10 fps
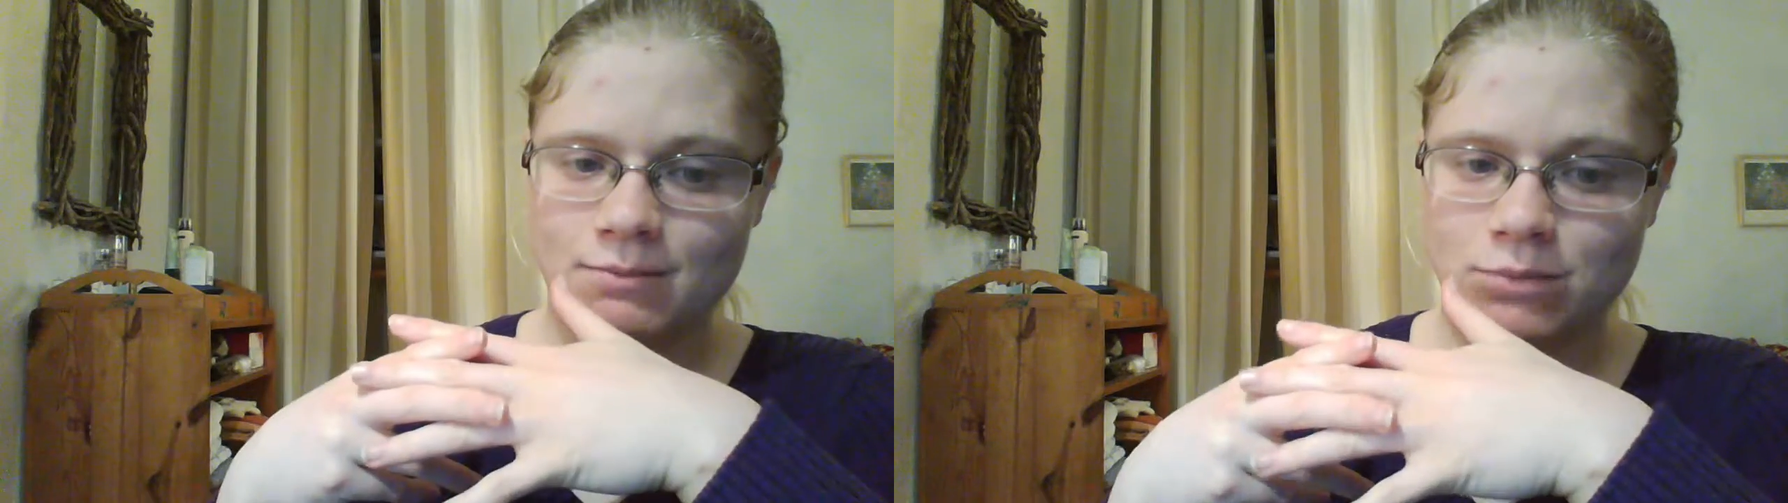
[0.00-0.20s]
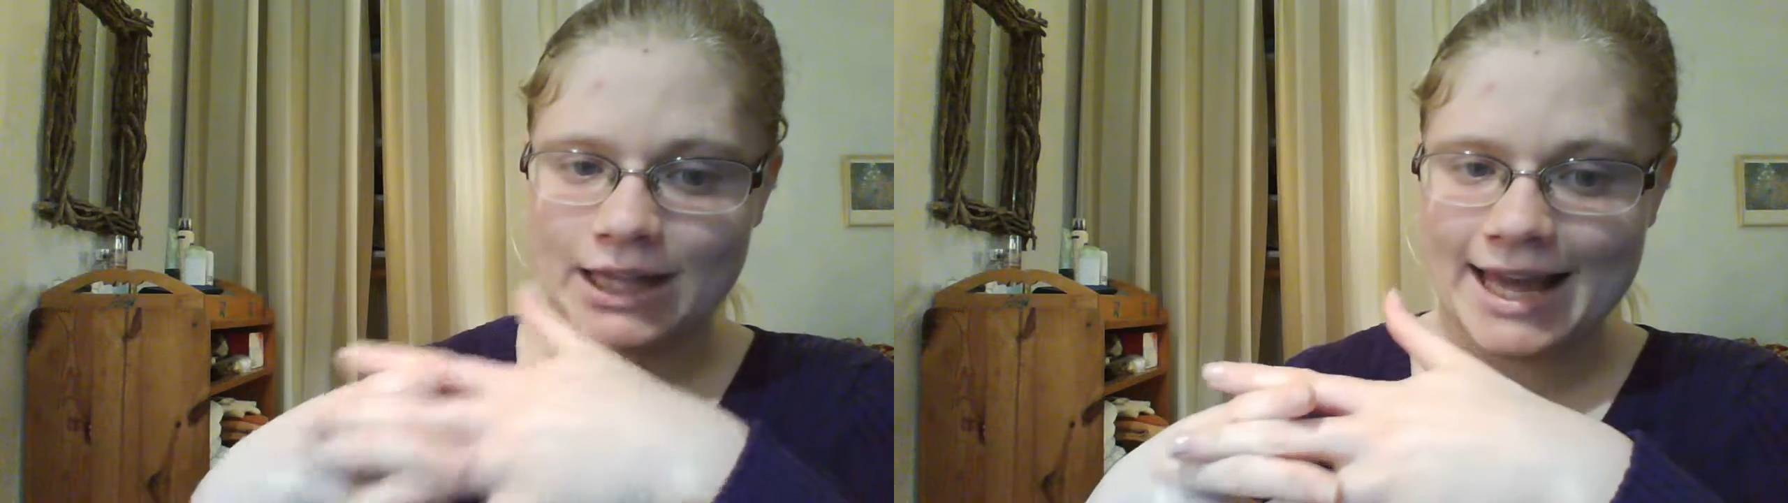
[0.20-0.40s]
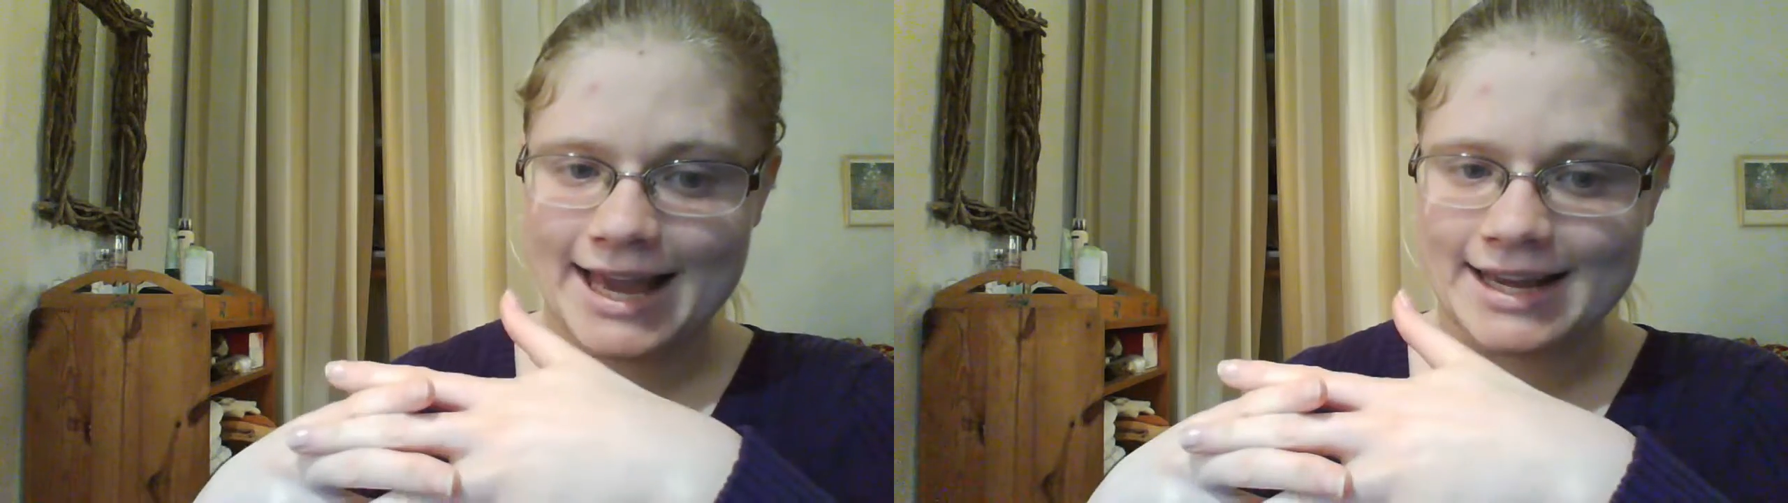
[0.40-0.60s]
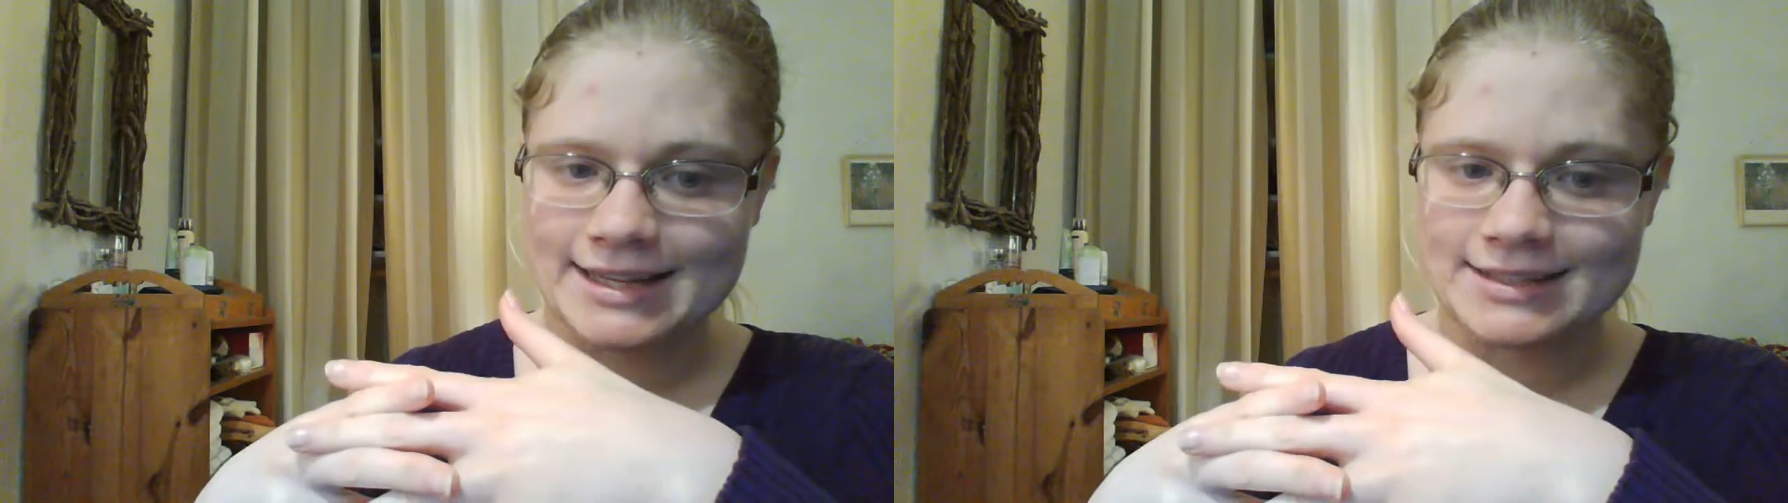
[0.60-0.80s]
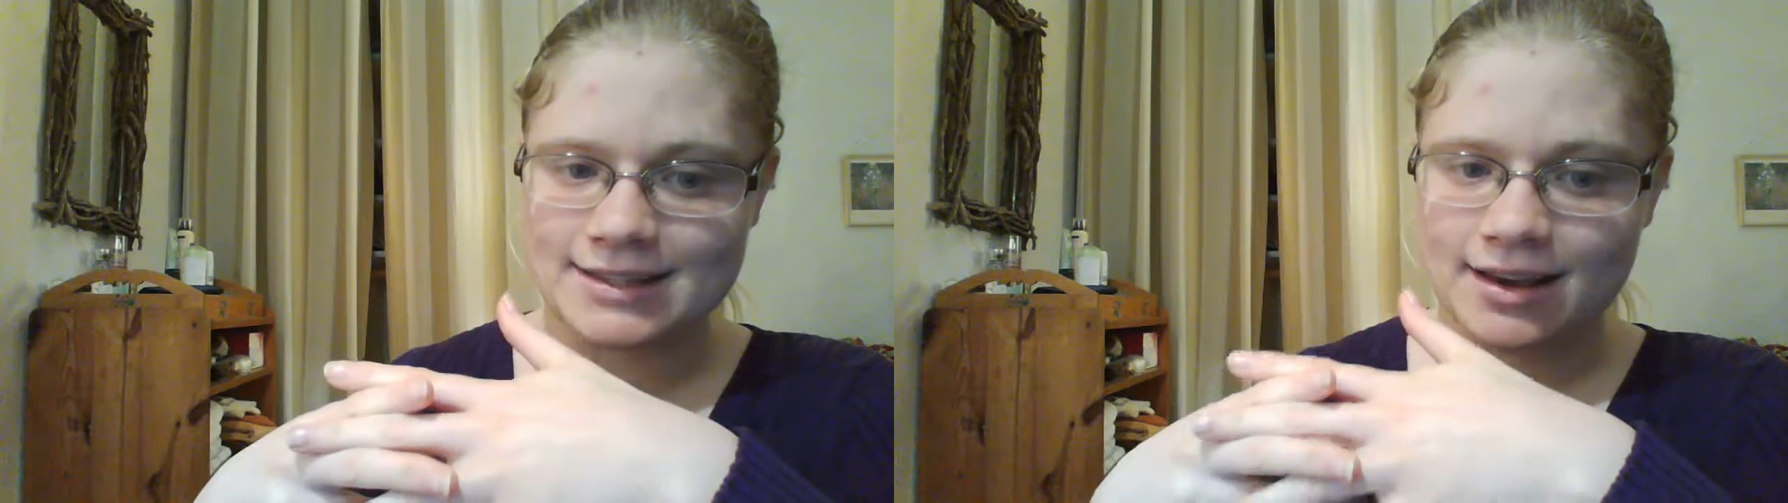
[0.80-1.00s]

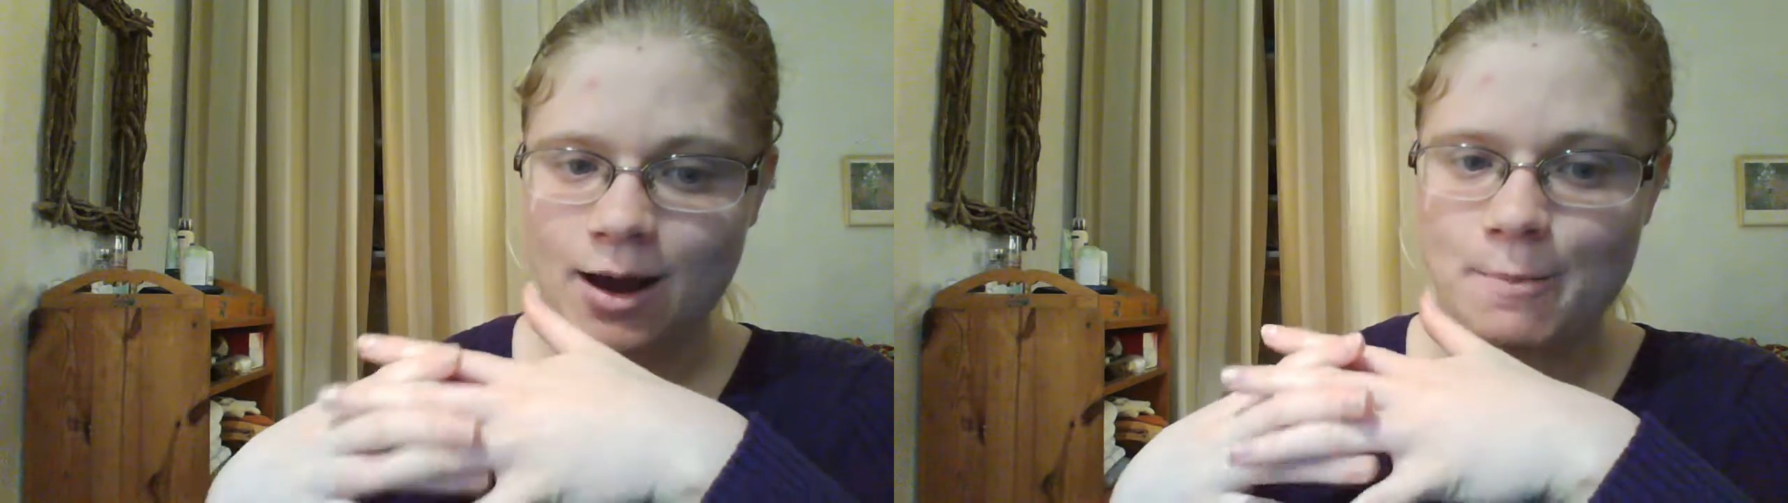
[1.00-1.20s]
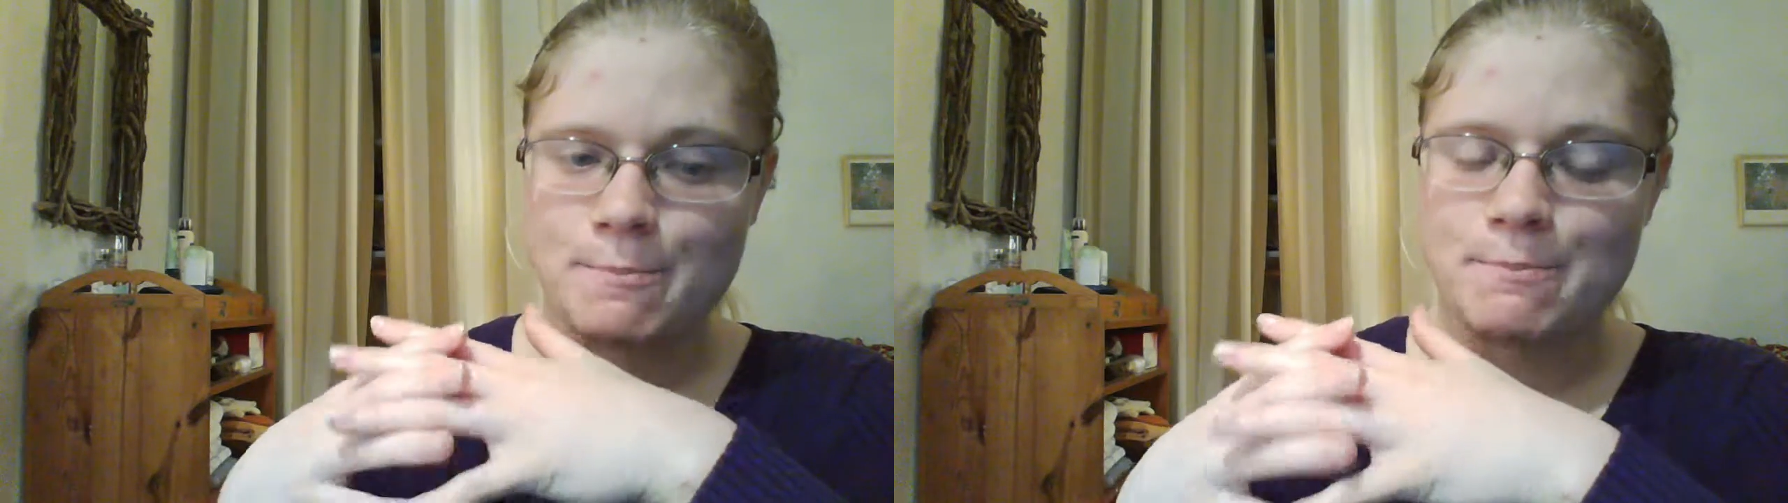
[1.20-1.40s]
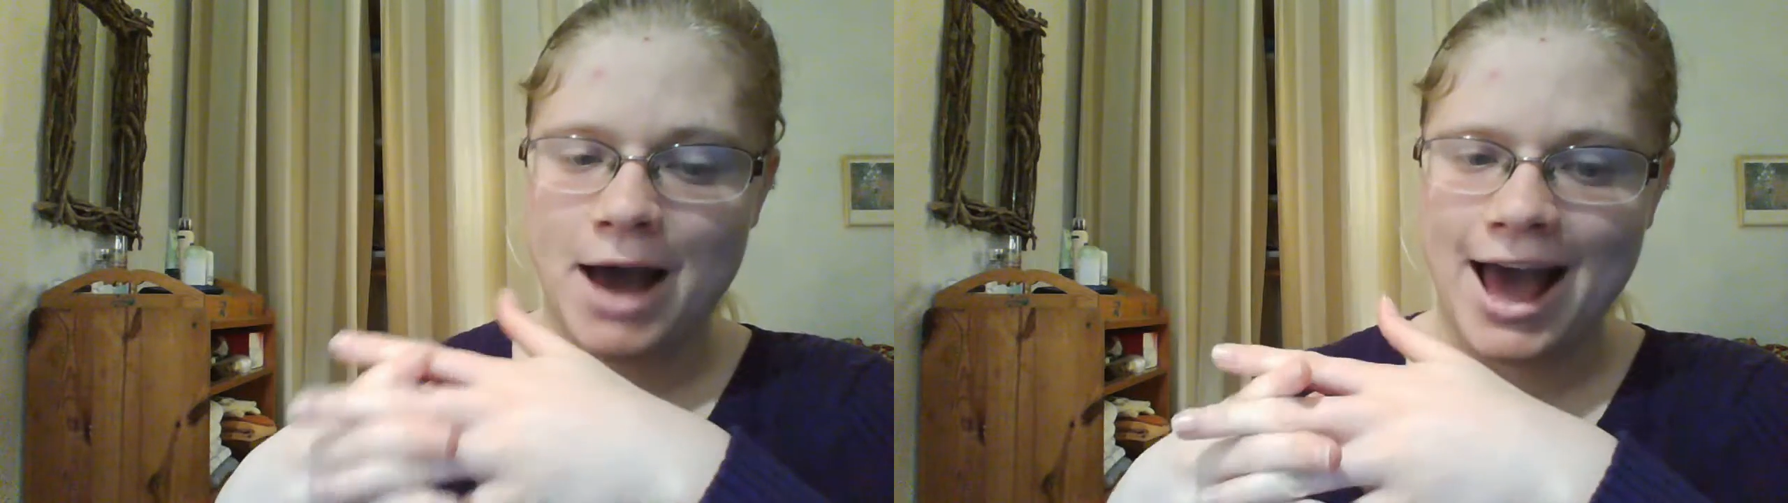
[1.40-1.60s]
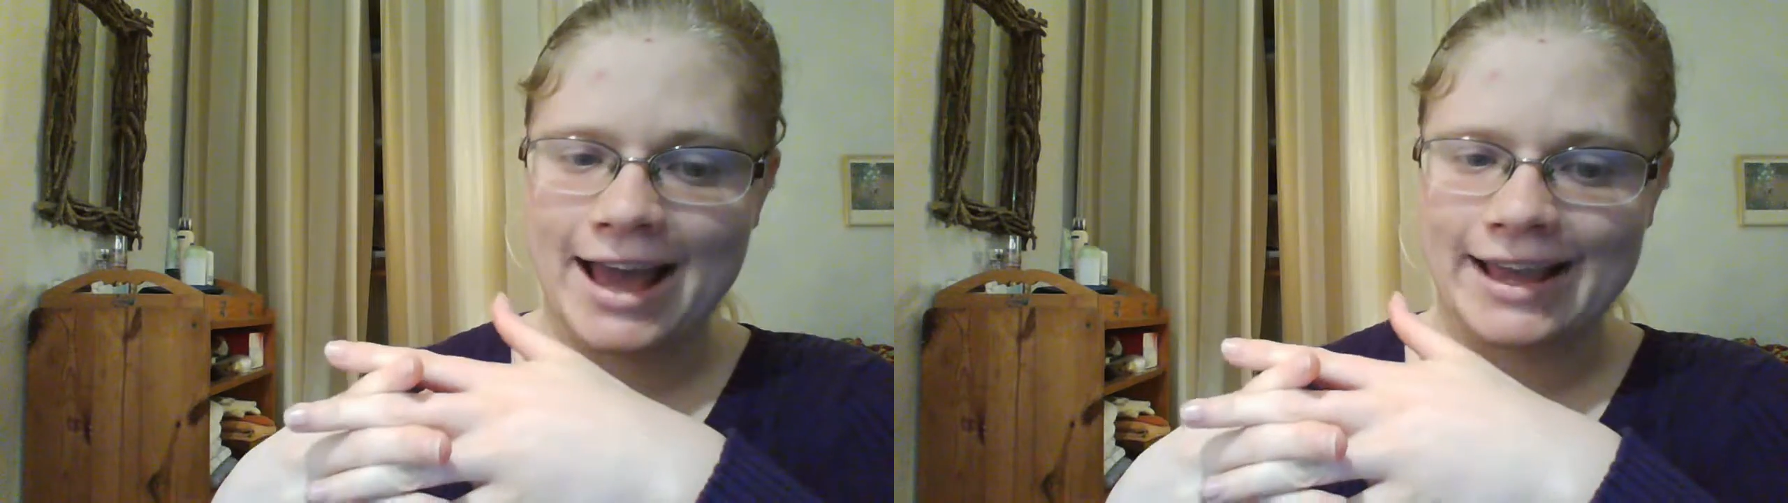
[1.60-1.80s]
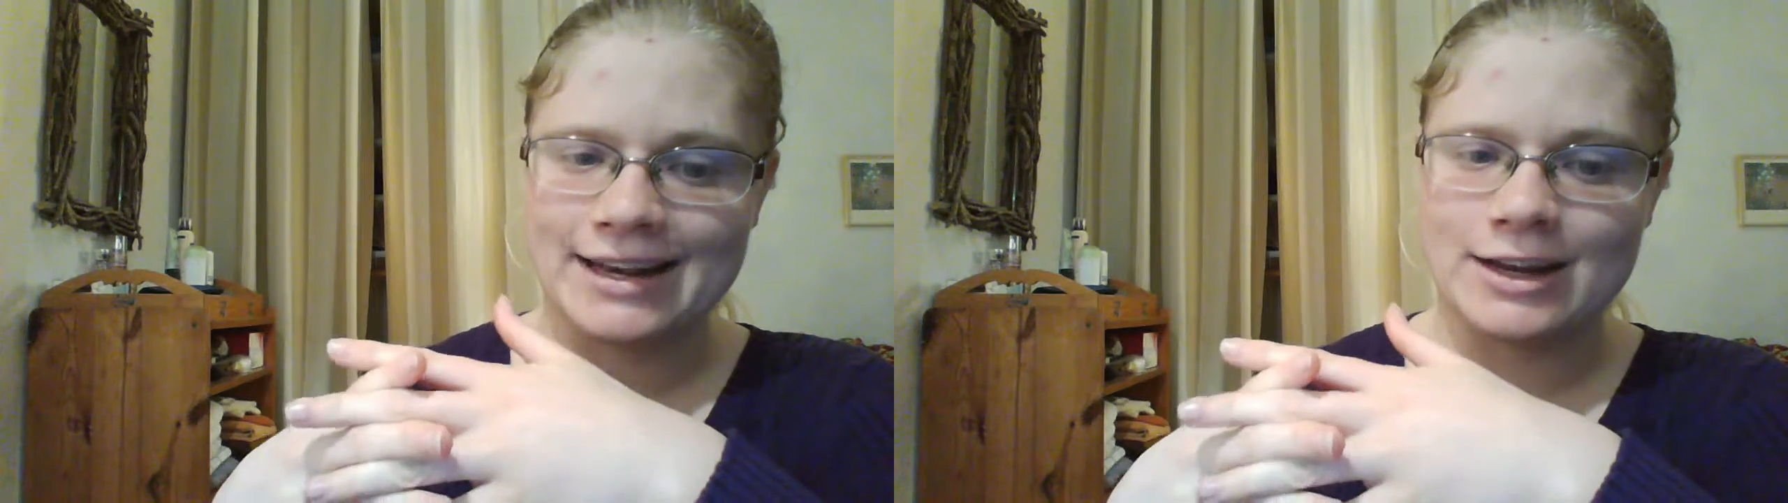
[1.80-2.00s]
plays
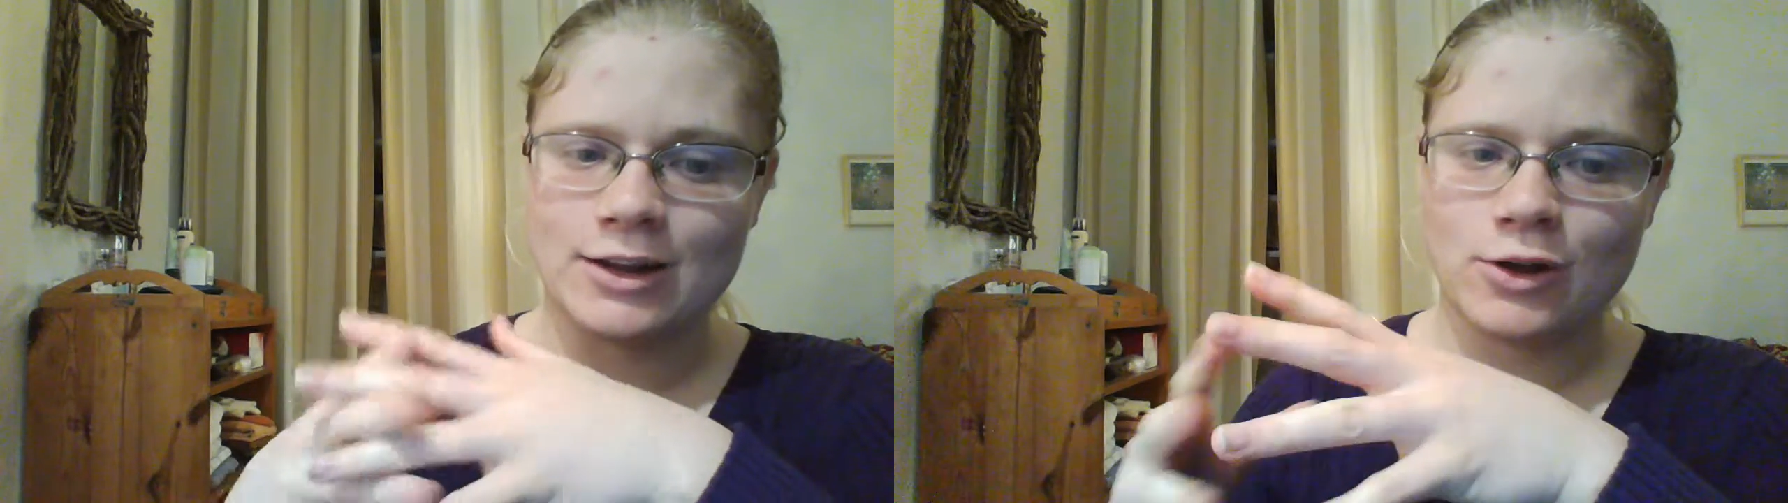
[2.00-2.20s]
combined